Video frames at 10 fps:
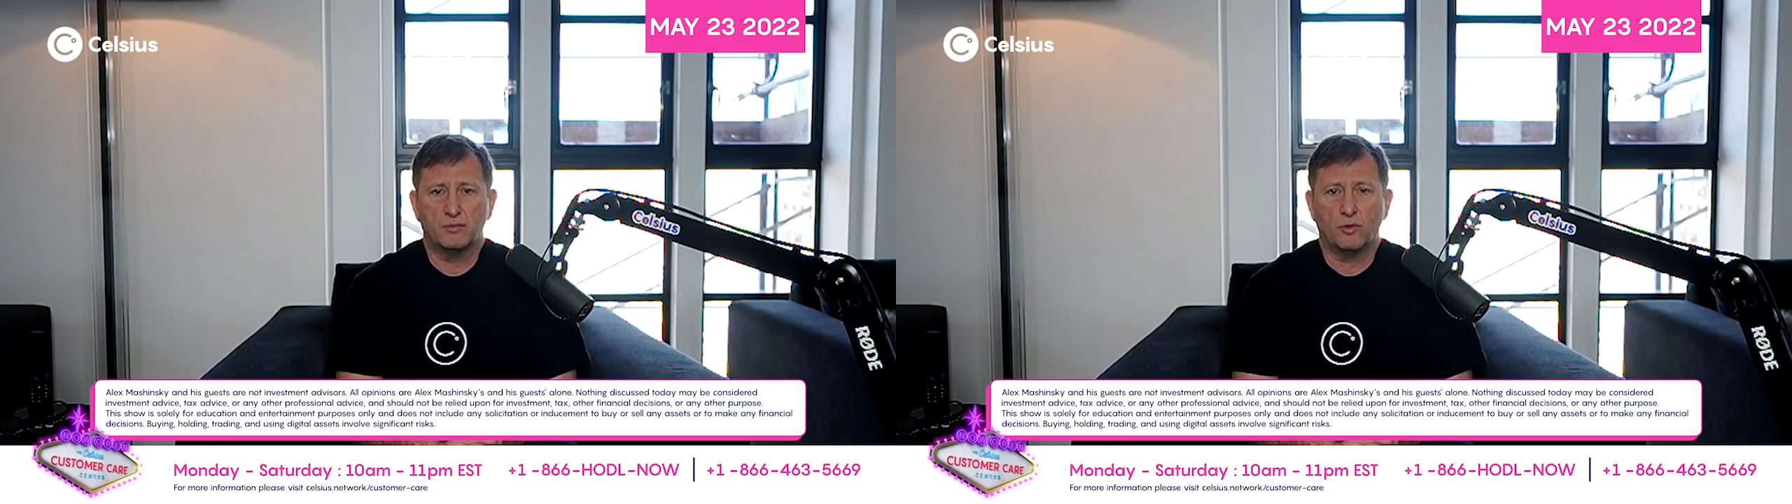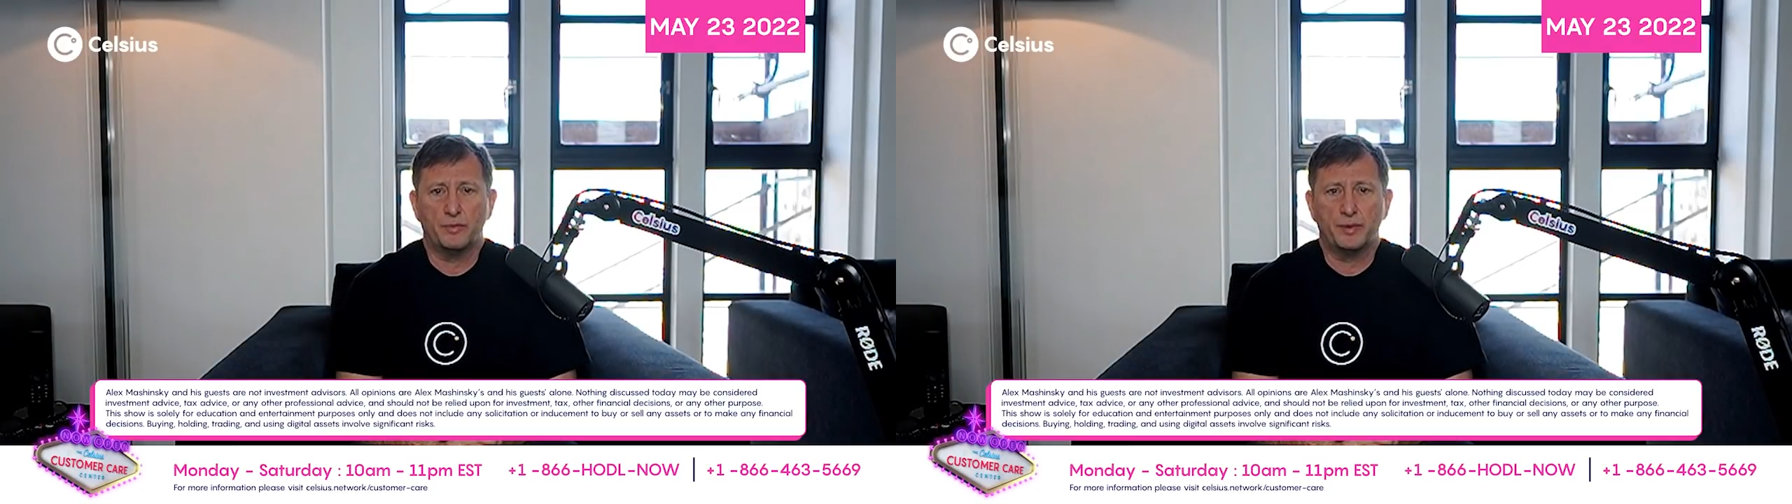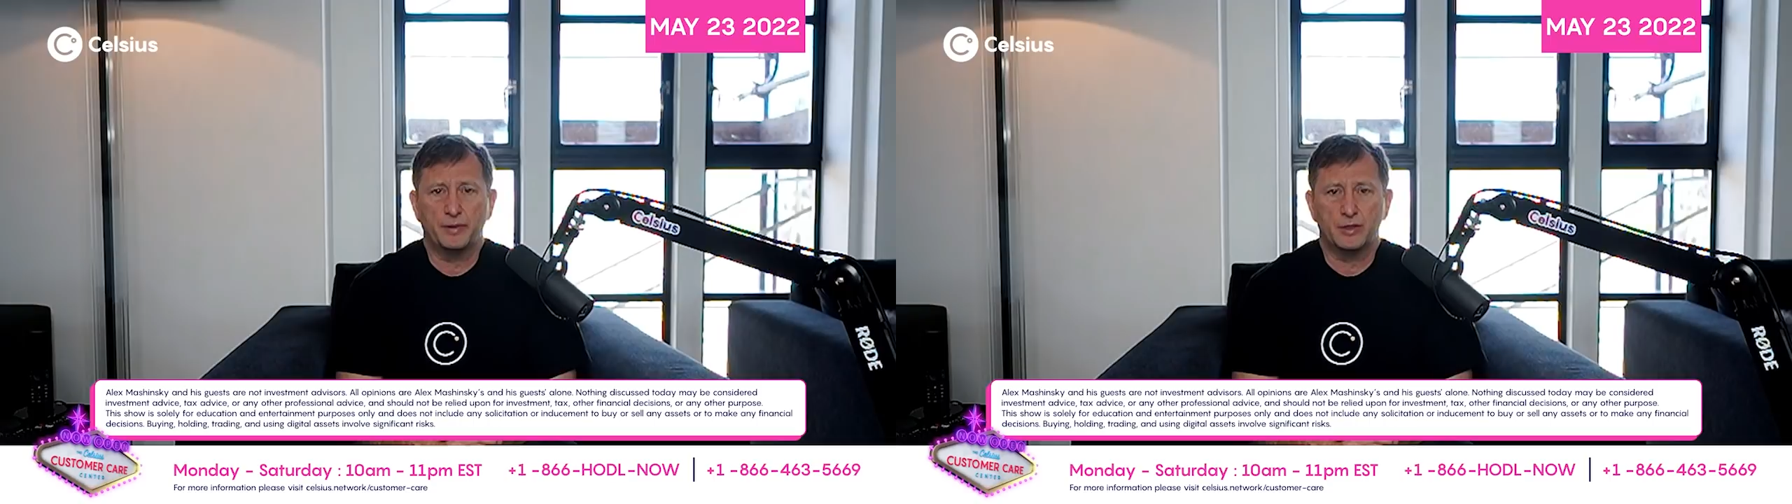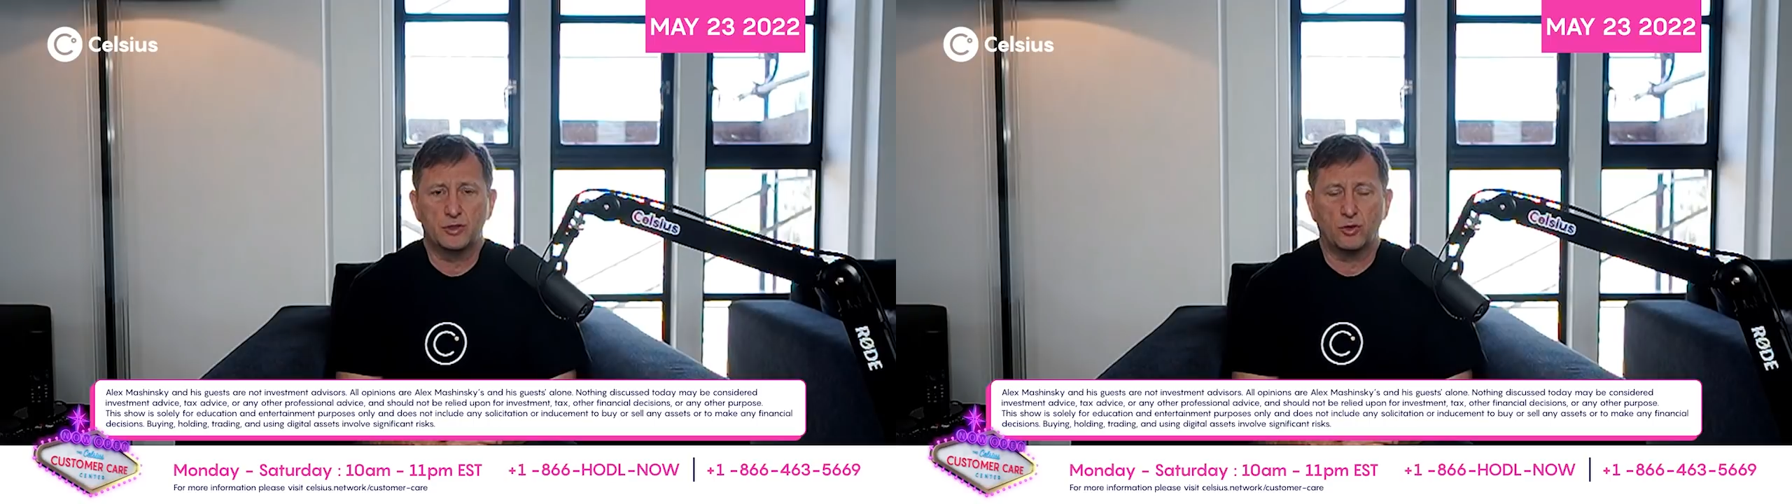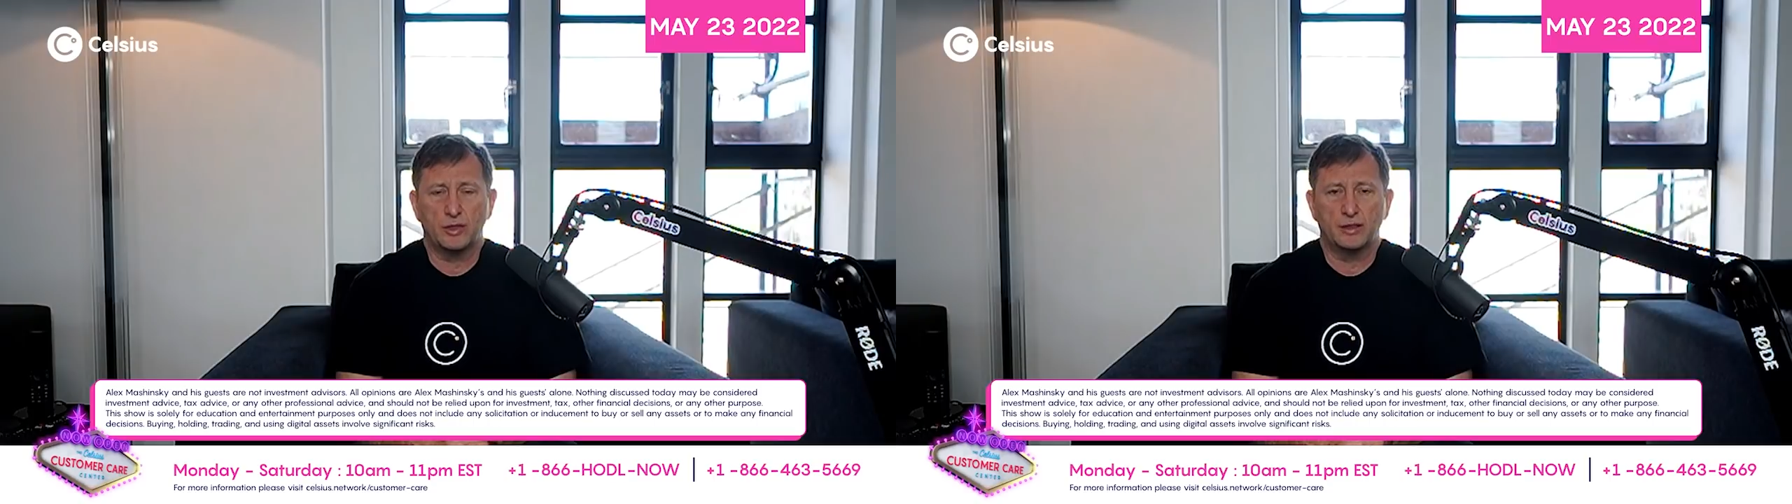more people are
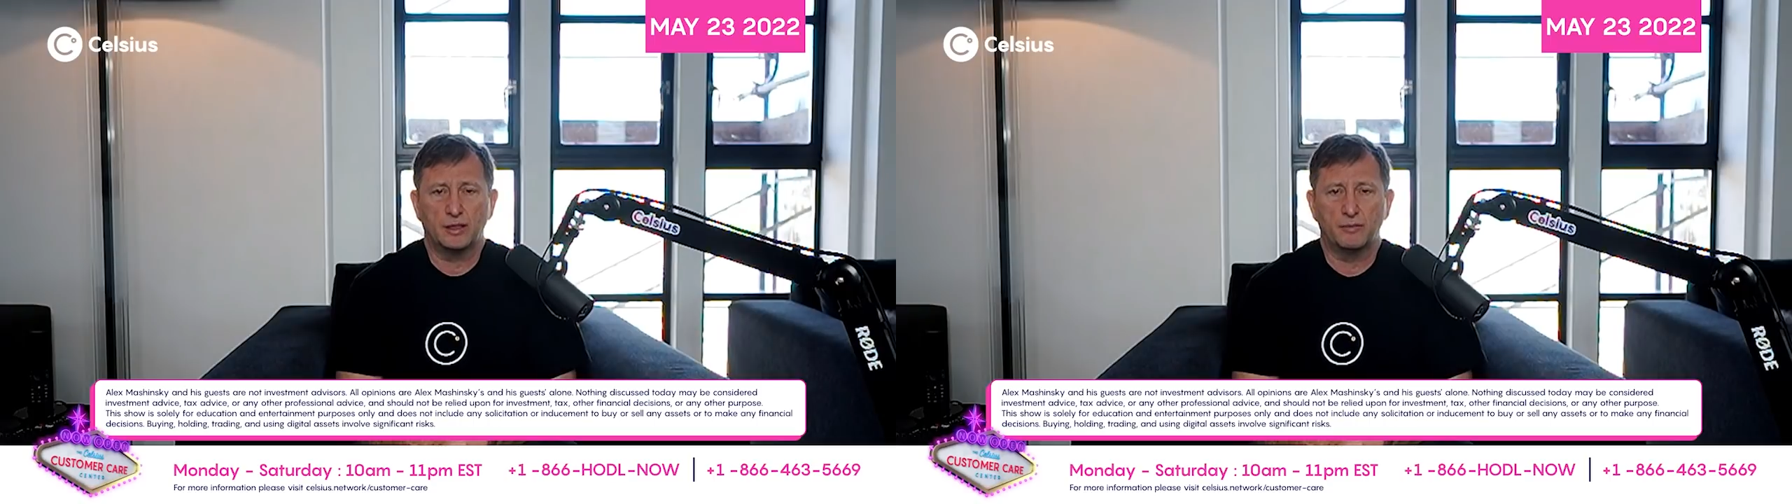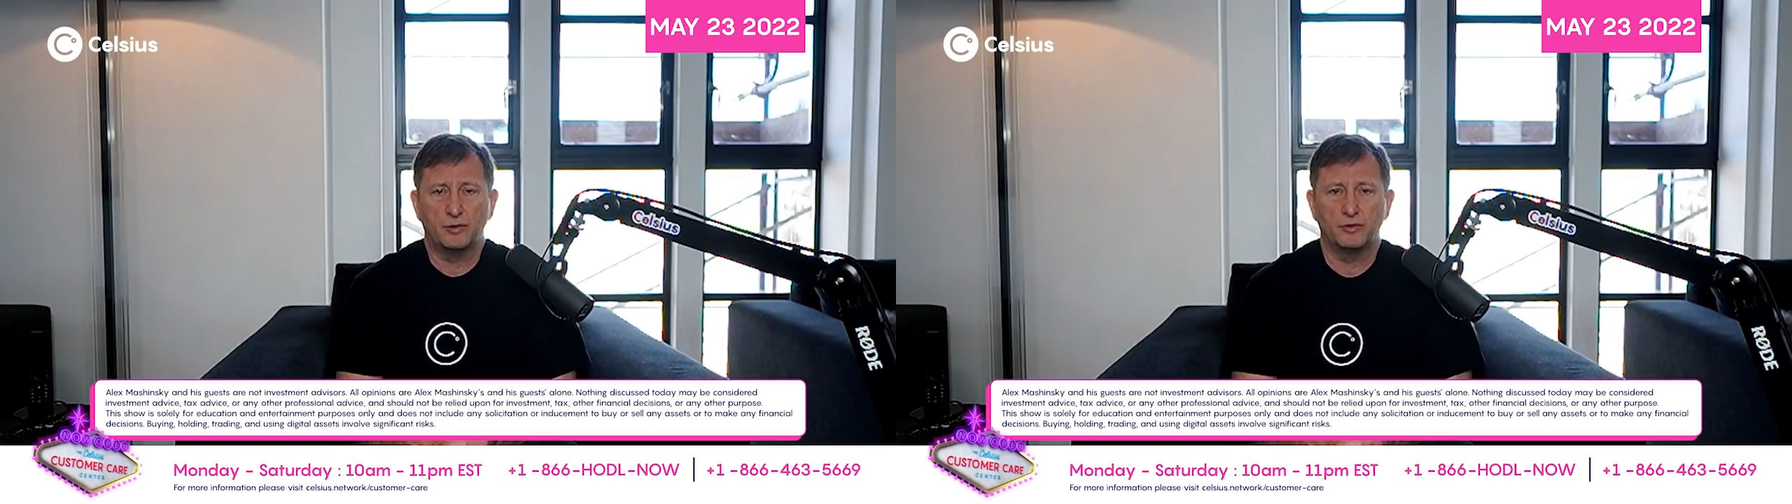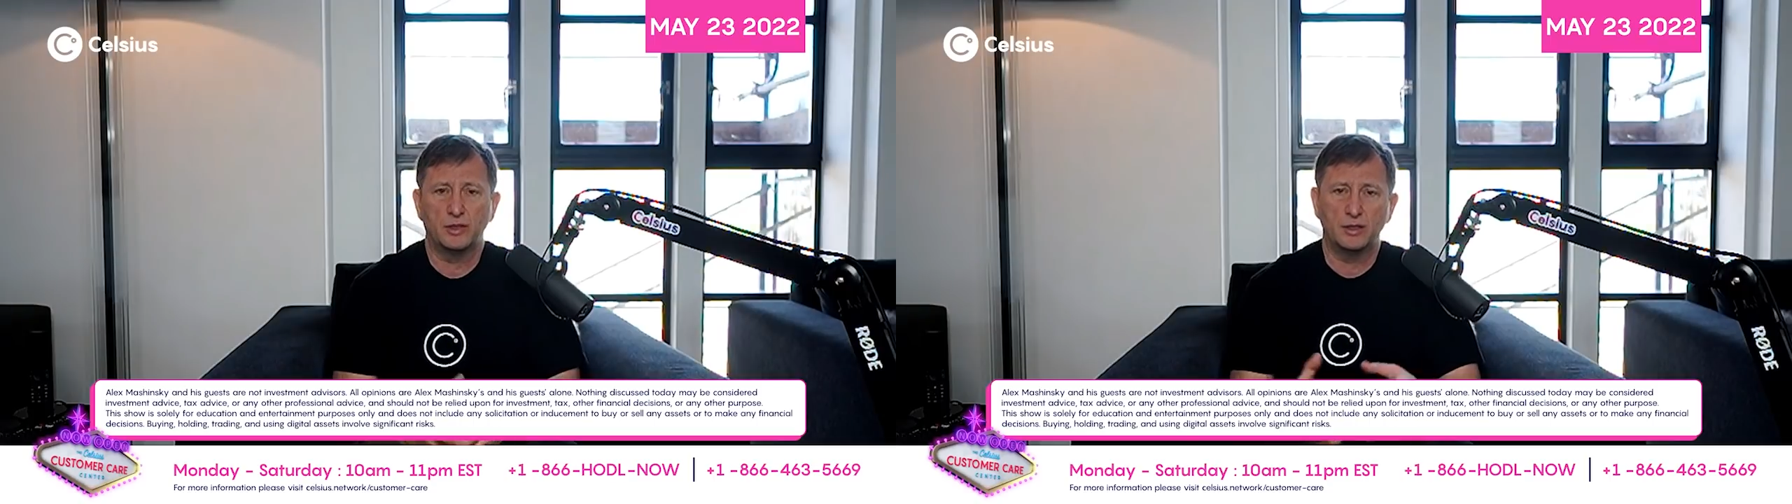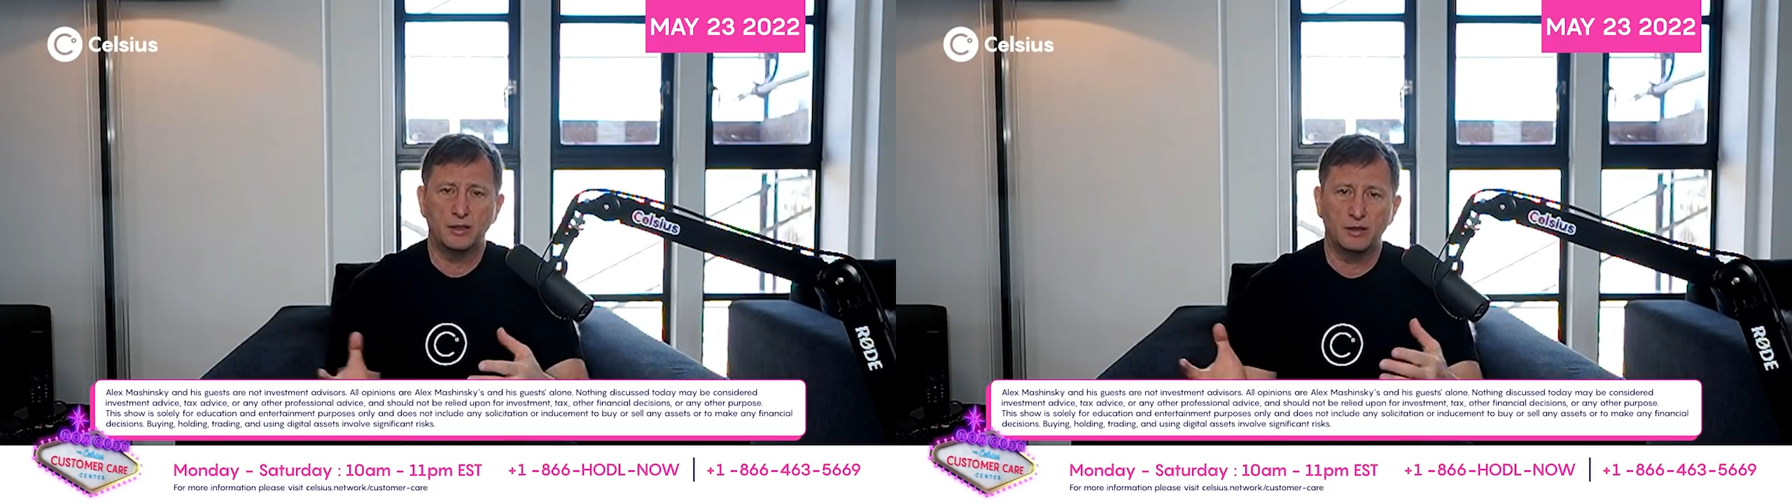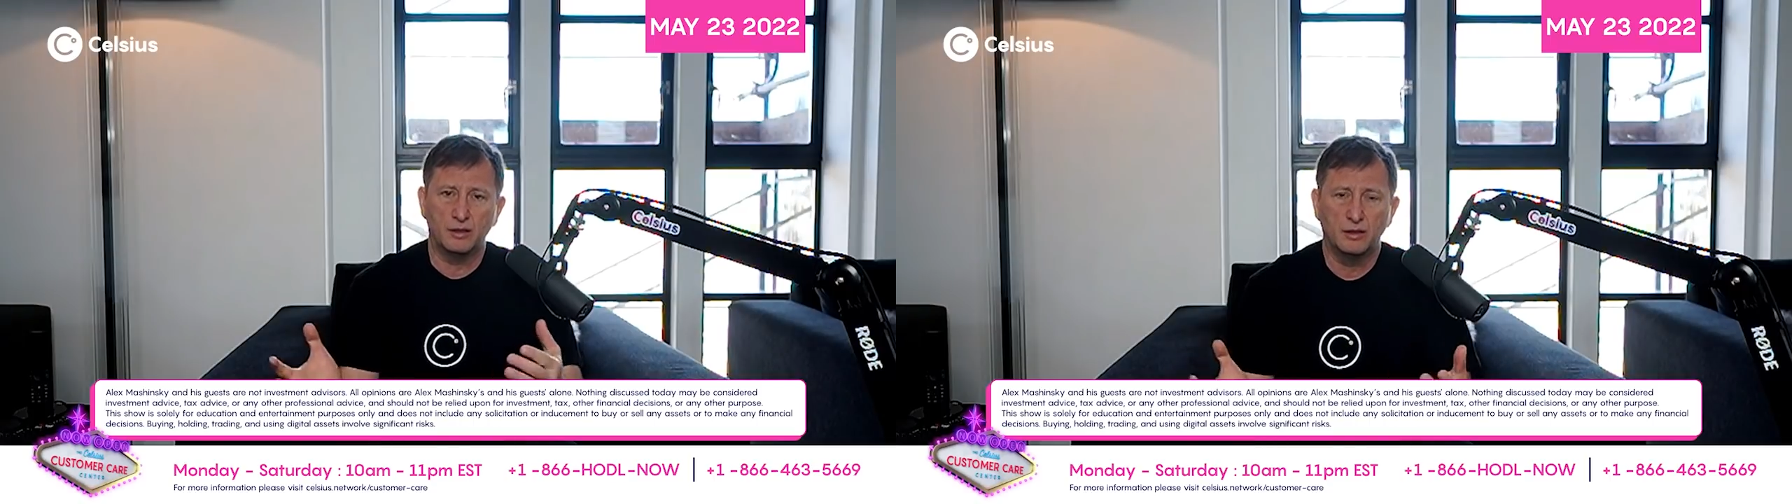joining the community,
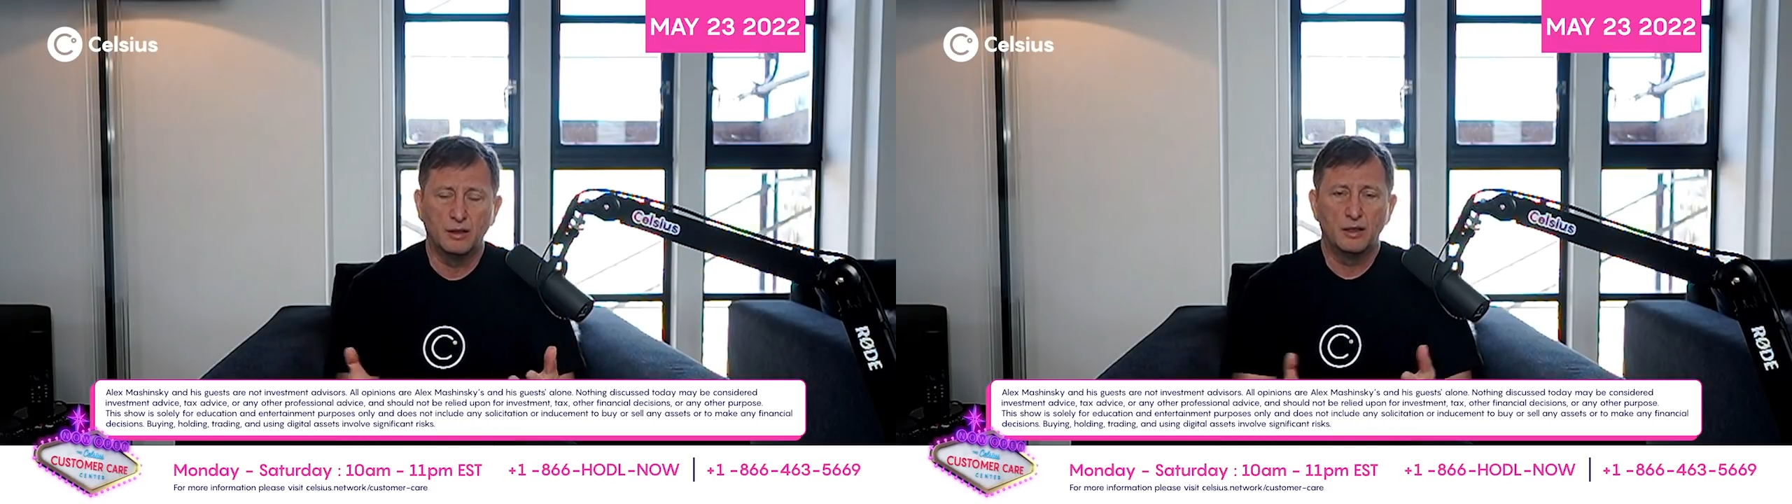the